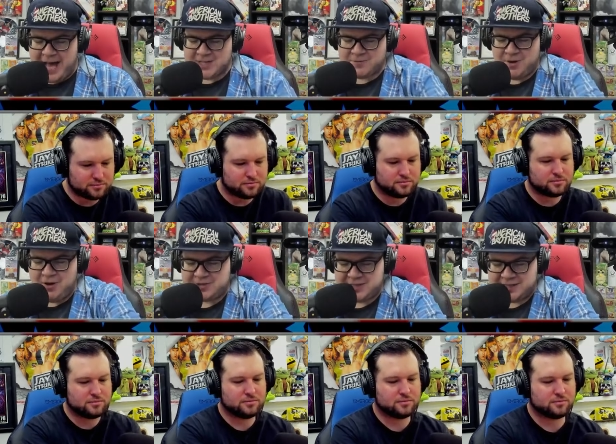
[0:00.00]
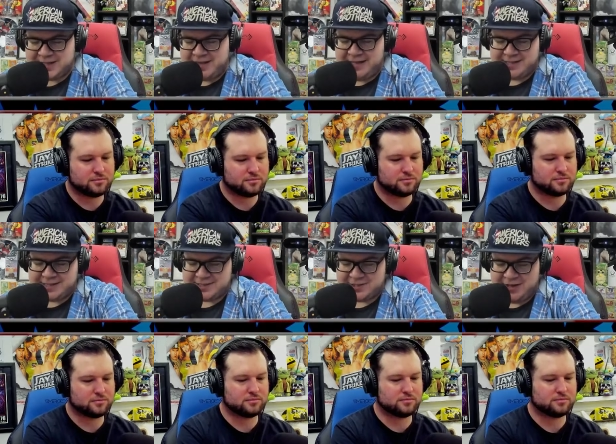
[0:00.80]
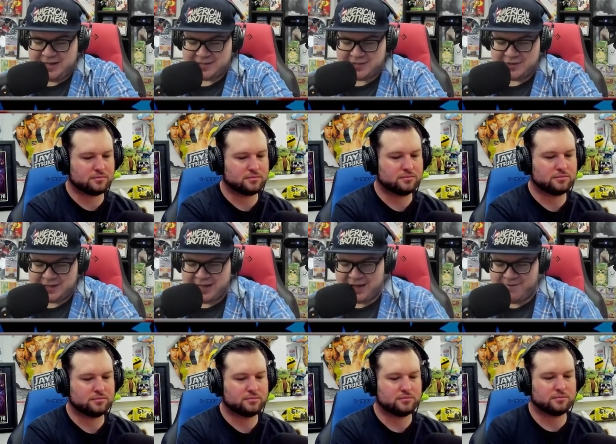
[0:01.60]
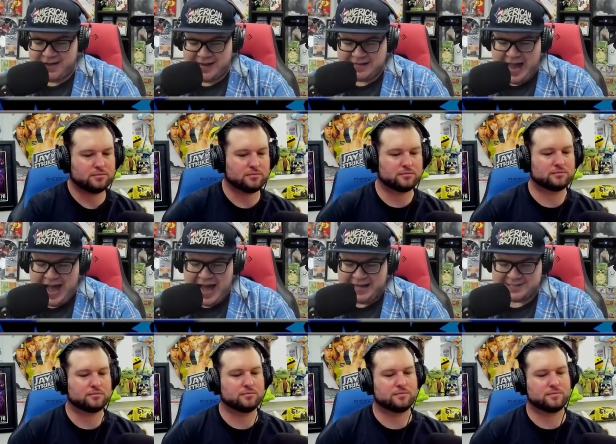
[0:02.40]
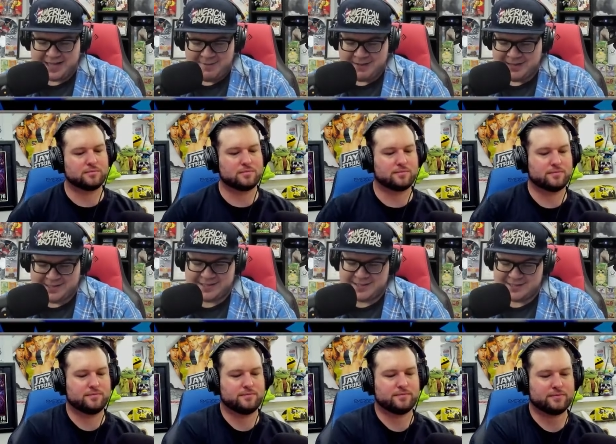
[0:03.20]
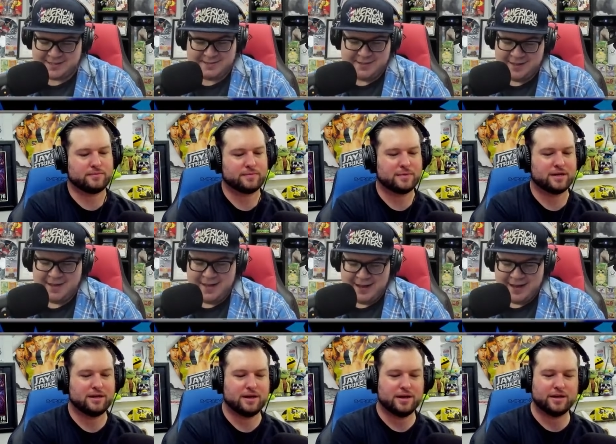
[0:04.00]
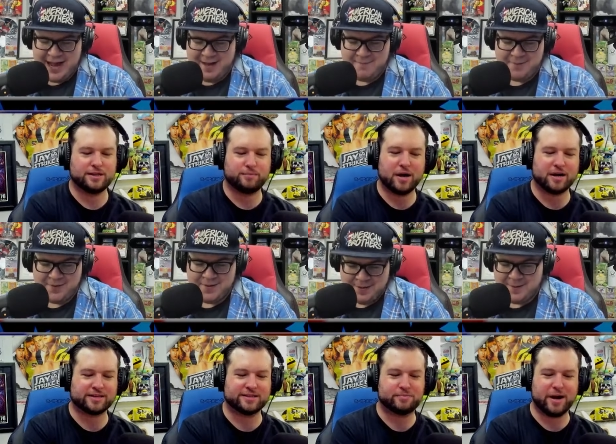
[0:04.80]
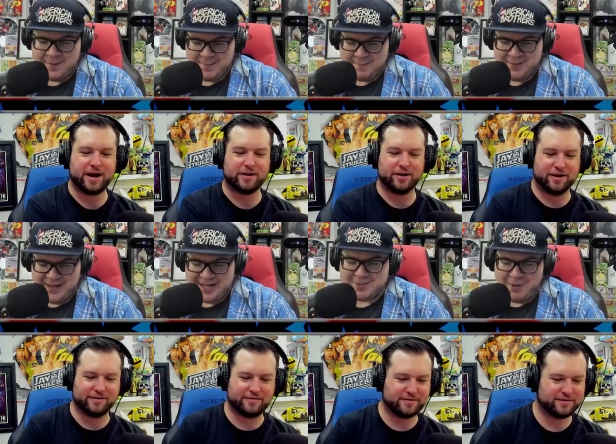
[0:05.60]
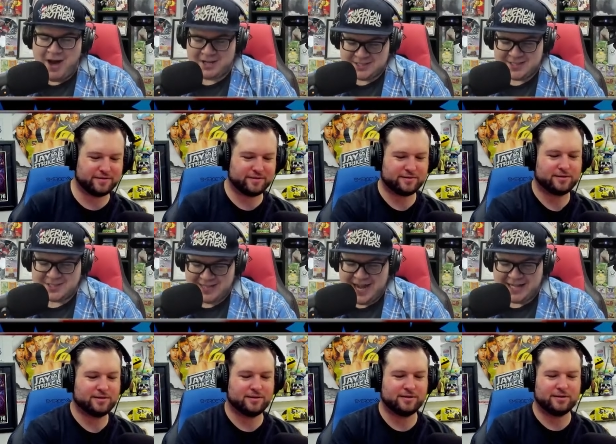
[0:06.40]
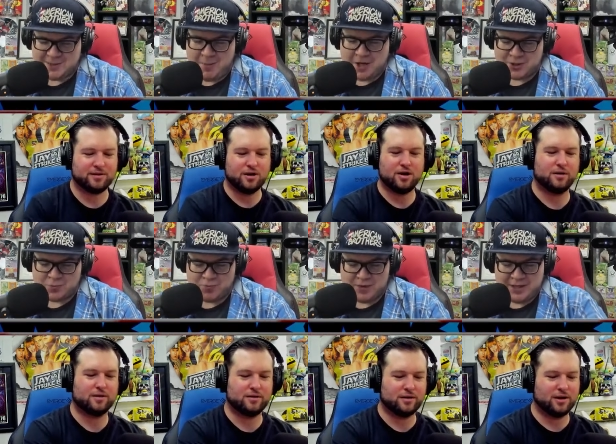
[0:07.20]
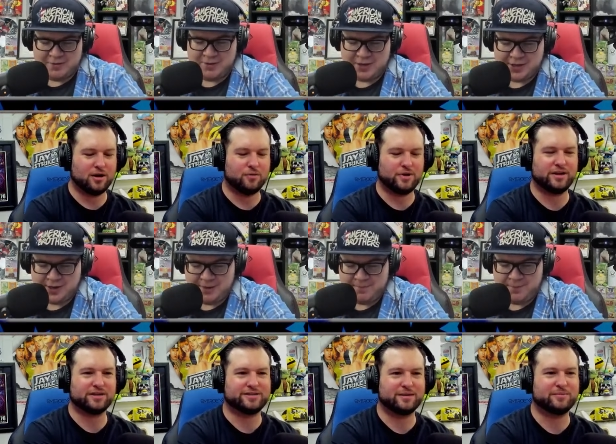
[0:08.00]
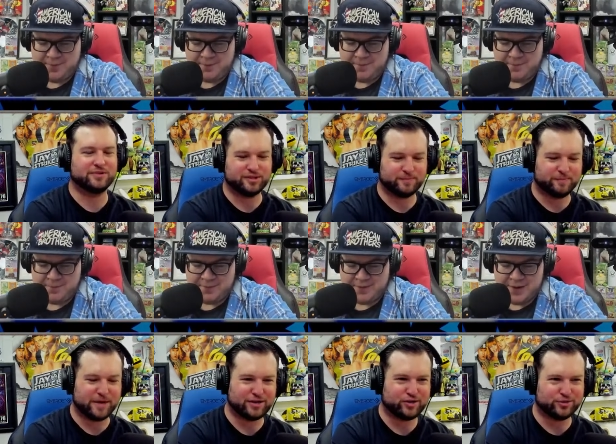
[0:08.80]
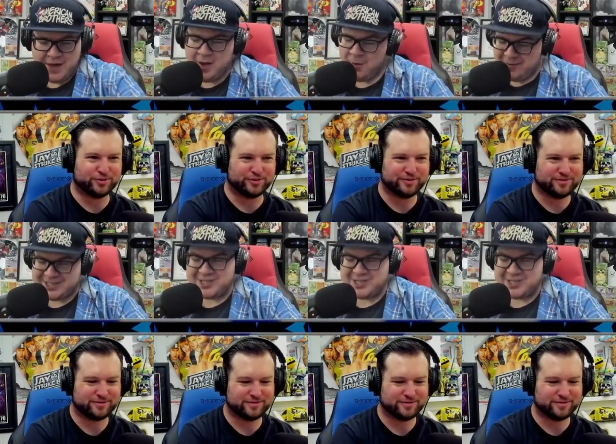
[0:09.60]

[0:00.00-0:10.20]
Speaker 1: folks. It's and this is it's looking like a fantastic. I mean, this is
Speaker 2: this yeah. box is paying off.
Speaker 1: This box is yeah. This box is really
Speaker 2: All really good. Something special. We still